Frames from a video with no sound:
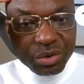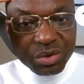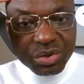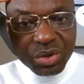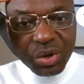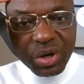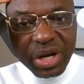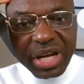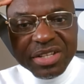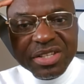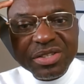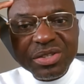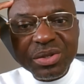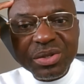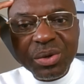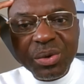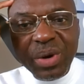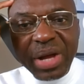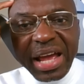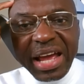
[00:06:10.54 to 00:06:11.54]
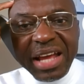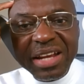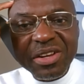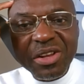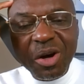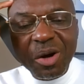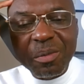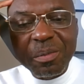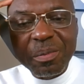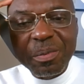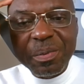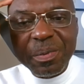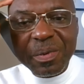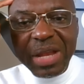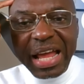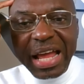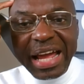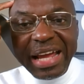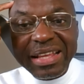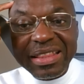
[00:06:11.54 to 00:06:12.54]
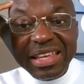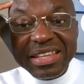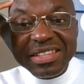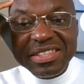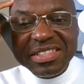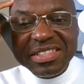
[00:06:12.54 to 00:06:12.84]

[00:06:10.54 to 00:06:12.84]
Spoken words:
if you do it, you could end up like